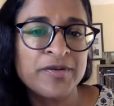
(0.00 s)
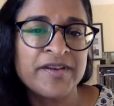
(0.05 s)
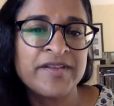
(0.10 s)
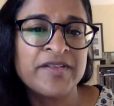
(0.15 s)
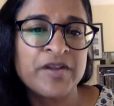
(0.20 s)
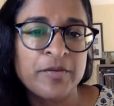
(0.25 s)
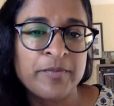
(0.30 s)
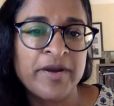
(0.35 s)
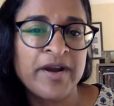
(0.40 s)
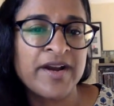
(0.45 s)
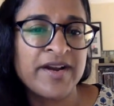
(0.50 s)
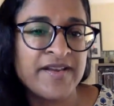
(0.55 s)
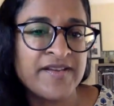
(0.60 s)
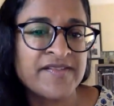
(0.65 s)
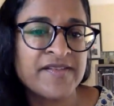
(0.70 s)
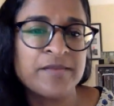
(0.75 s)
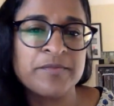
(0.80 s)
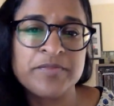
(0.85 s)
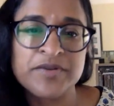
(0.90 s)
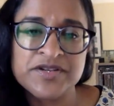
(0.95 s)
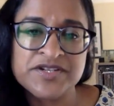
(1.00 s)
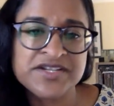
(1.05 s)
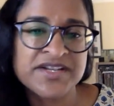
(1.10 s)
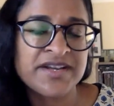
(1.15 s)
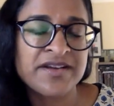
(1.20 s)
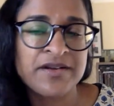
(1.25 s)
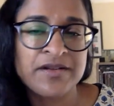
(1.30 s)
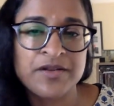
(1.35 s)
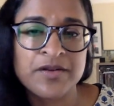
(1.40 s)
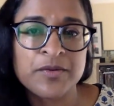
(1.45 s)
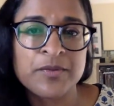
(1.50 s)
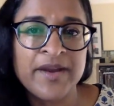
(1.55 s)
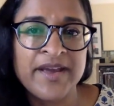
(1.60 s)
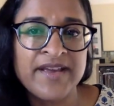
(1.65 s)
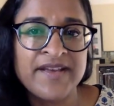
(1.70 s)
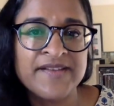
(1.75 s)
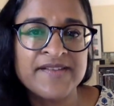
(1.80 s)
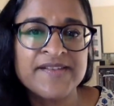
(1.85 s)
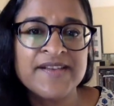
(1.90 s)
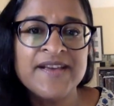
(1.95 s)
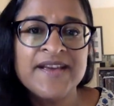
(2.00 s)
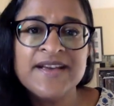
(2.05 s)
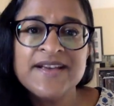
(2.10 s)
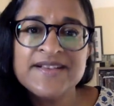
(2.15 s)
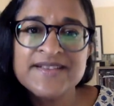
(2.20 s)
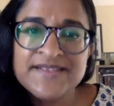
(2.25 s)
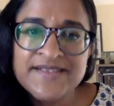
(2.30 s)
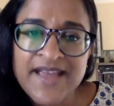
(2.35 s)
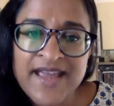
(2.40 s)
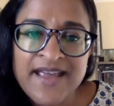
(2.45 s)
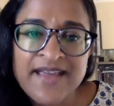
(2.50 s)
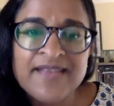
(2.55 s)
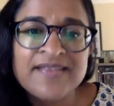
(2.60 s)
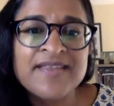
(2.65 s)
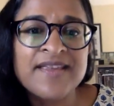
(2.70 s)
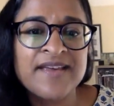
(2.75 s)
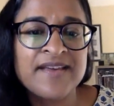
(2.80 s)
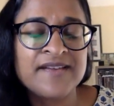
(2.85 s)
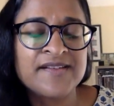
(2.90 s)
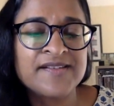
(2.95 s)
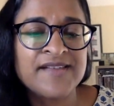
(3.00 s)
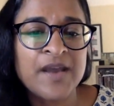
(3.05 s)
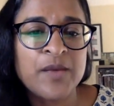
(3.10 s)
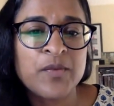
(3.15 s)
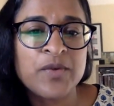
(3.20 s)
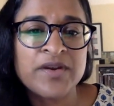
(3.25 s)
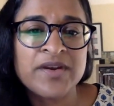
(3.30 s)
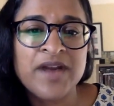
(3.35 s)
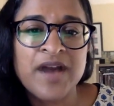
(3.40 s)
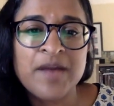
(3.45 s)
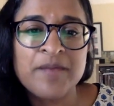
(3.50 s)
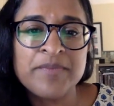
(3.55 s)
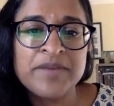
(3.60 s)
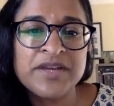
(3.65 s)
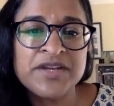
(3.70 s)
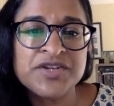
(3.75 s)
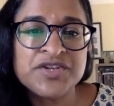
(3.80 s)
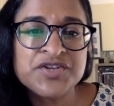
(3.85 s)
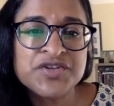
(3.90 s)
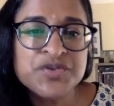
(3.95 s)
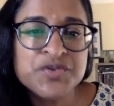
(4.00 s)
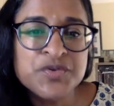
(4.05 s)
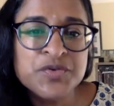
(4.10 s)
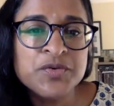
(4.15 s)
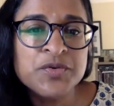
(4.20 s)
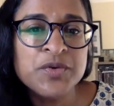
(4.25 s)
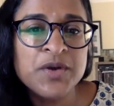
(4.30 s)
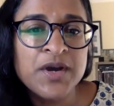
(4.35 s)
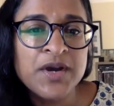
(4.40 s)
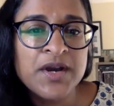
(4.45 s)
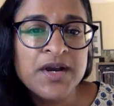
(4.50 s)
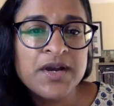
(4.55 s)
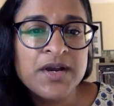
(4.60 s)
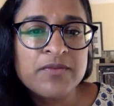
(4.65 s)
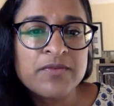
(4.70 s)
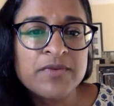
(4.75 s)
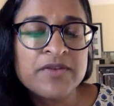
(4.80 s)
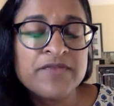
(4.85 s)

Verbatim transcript: were holding their bodies in particular ways, saying things that would not be too